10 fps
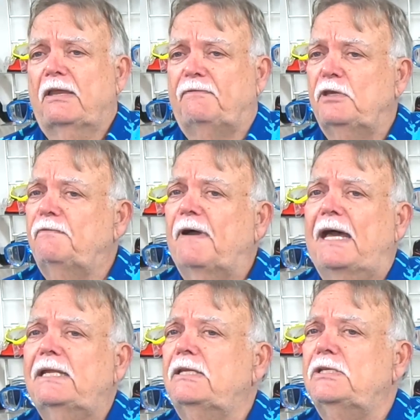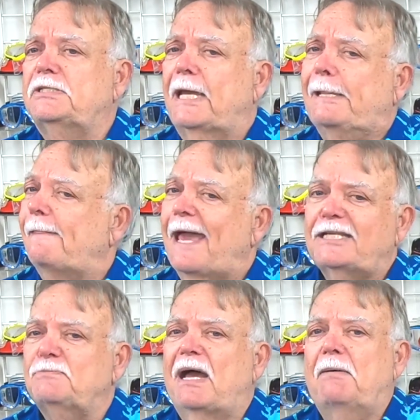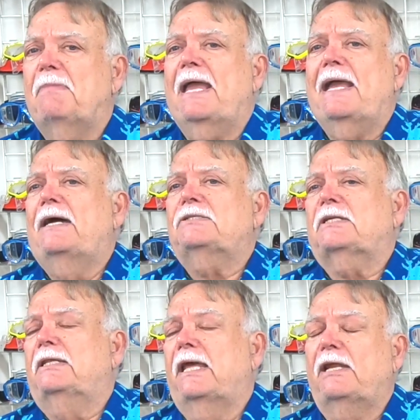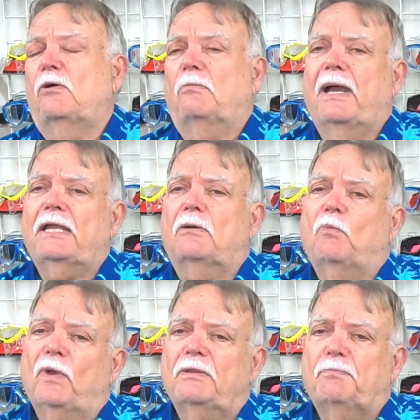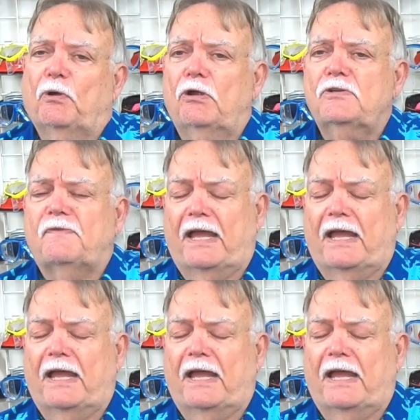If you find it and you say, that's my mask, and they don't make them with purge